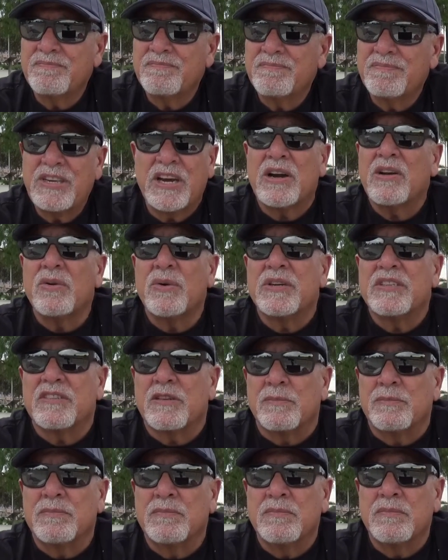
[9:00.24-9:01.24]

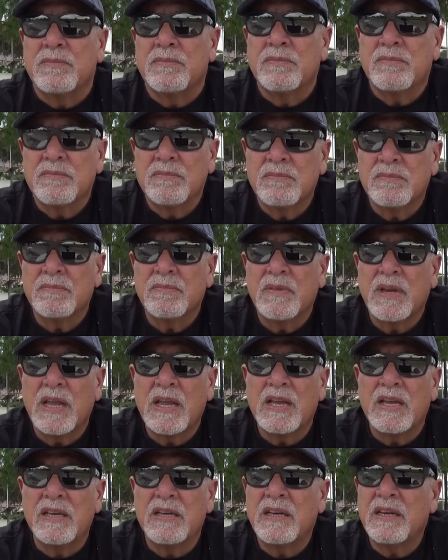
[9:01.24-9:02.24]
terrorism.
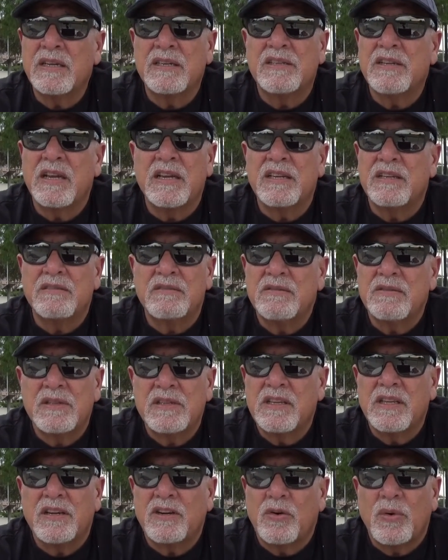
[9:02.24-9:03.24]
And
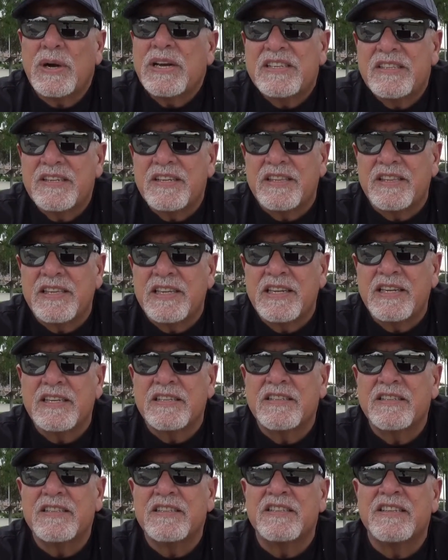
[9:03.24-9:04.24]
the crazy thing
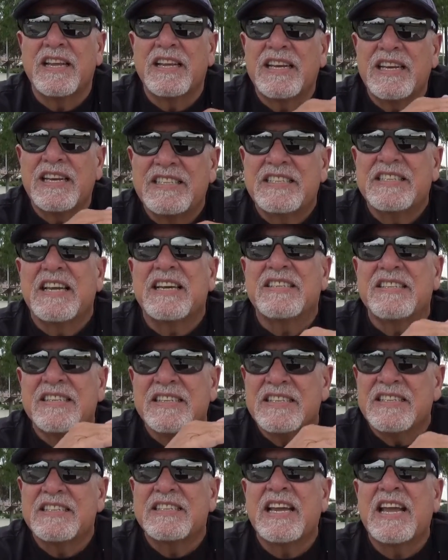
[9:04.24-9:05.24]
is that
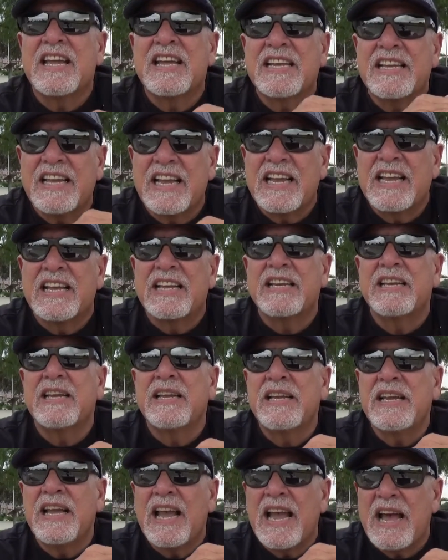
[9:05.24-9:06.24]
doesn't take
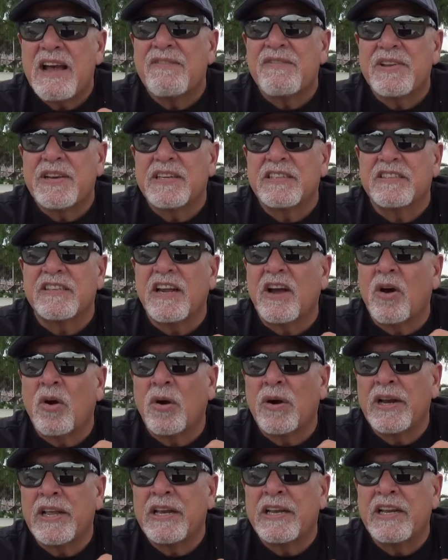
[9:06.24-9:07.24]
any evidence
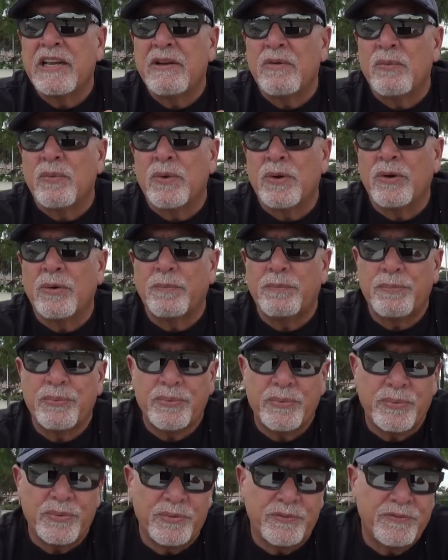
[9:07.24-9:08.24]
or any real
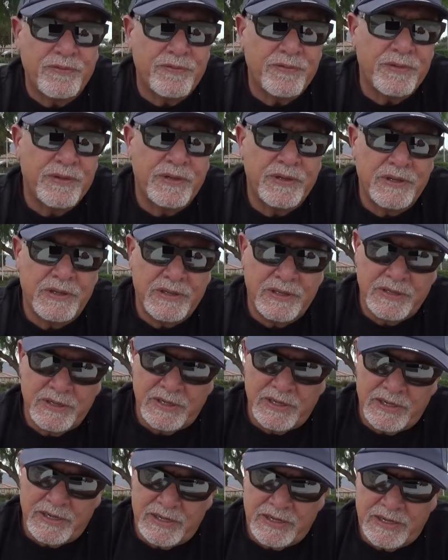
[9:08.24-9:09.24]
proof.
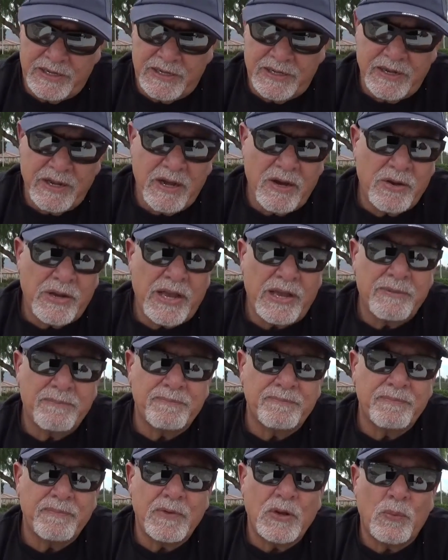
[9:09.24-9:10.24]
Okay,
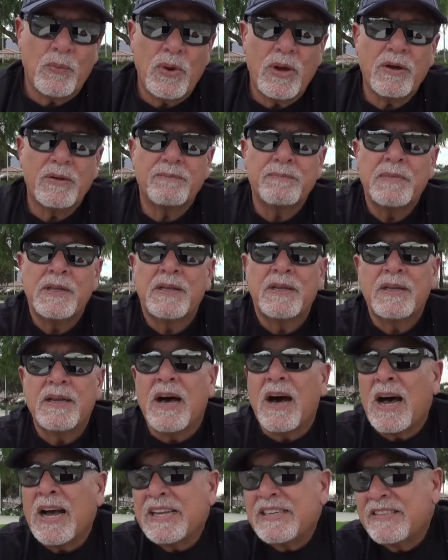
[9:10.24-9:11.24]
well,
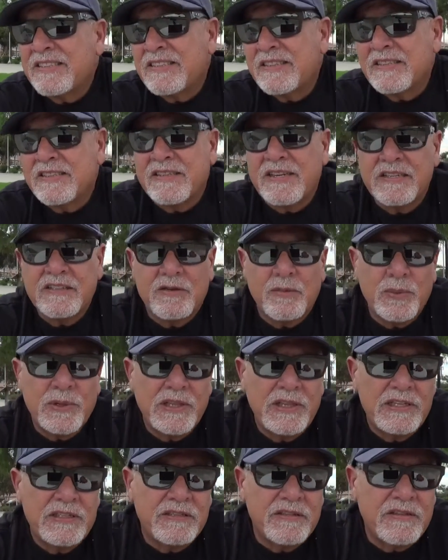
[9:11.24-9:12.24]
ISIS has
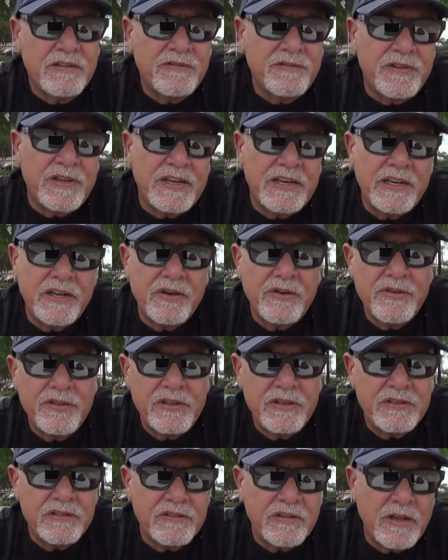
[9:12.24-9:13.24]
released a video.
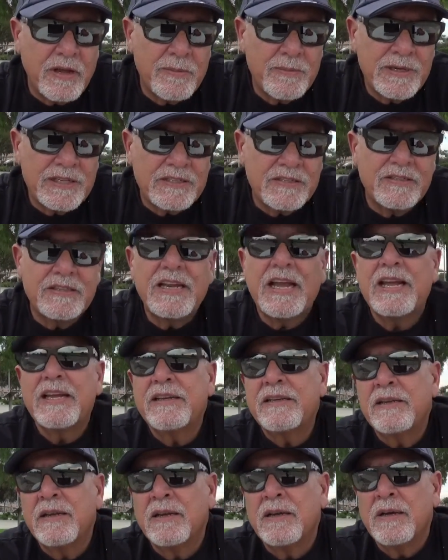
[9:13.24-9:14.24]
The Islamic
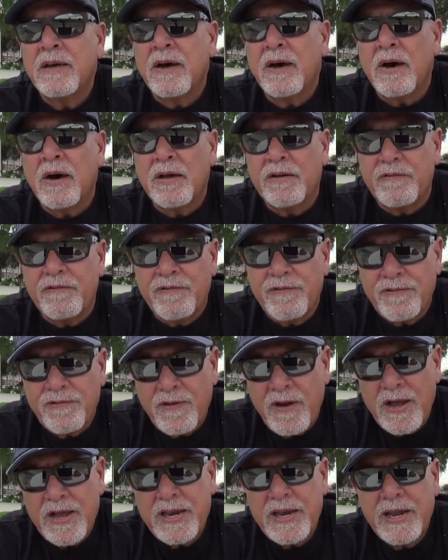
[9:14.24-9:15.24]
State on
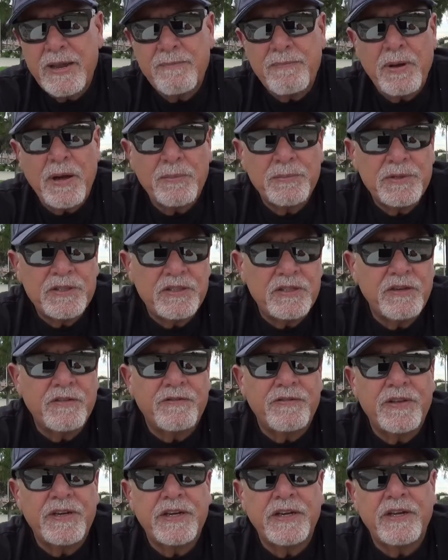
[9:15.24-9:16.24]
Friday published a
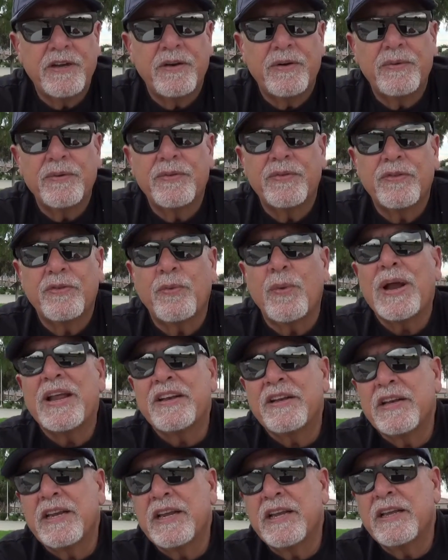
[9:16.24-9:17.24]
video
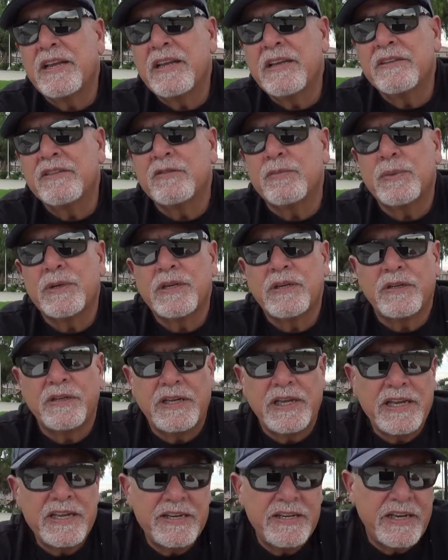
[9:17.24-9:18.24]
threatening Israel
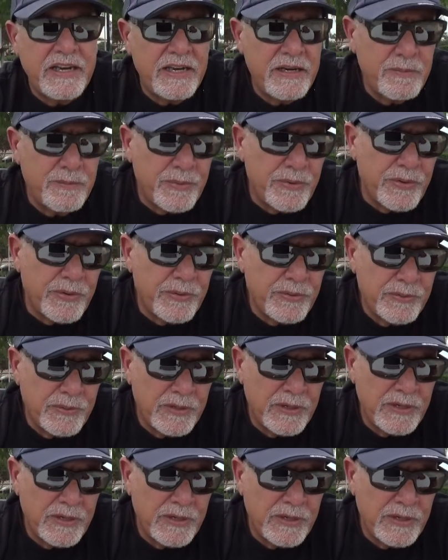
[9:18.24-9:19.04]
in Hebrew.